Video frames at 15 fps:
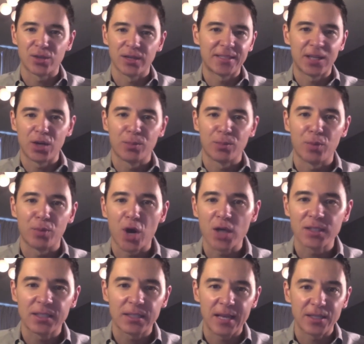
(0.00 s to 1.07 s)
let's say your
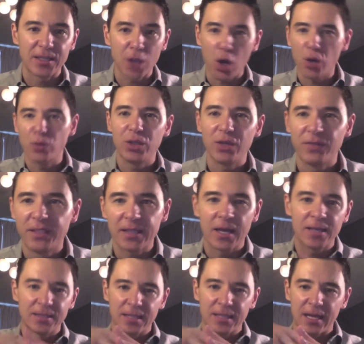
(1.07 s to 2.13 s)
boss says, oh, you have a
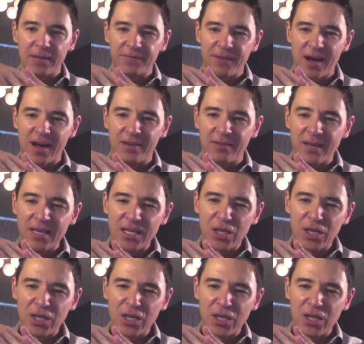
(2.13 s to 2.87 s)
deadline today at 5,